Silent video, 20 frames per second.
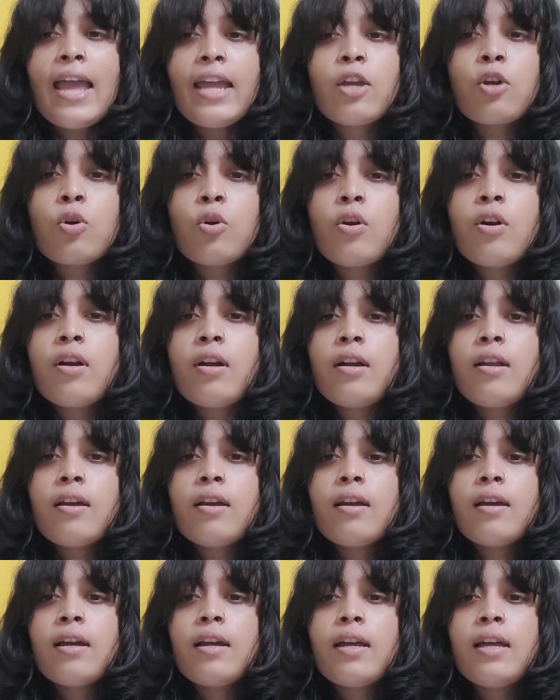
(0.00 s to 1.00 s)

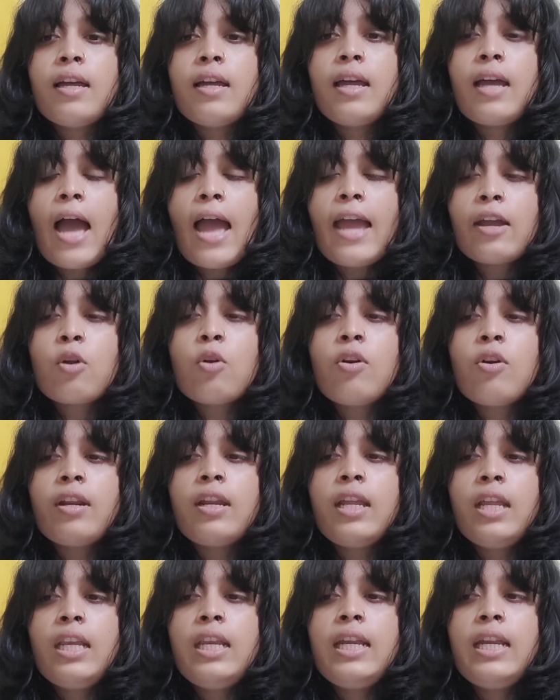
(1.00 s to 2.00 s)
could
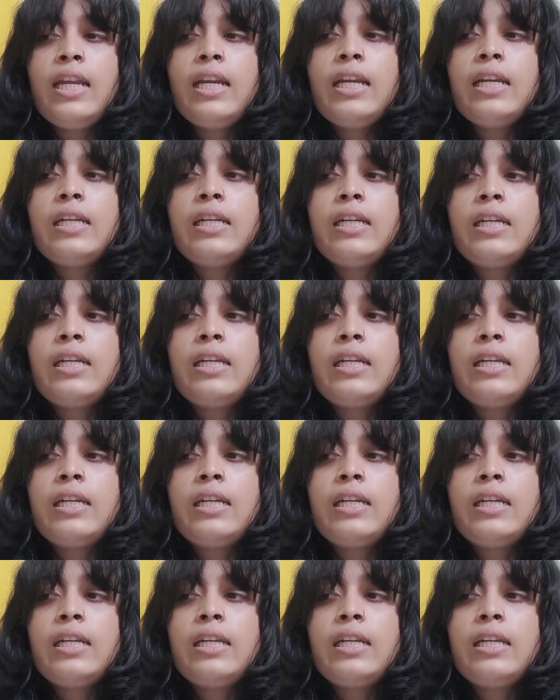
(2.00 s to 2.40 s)
really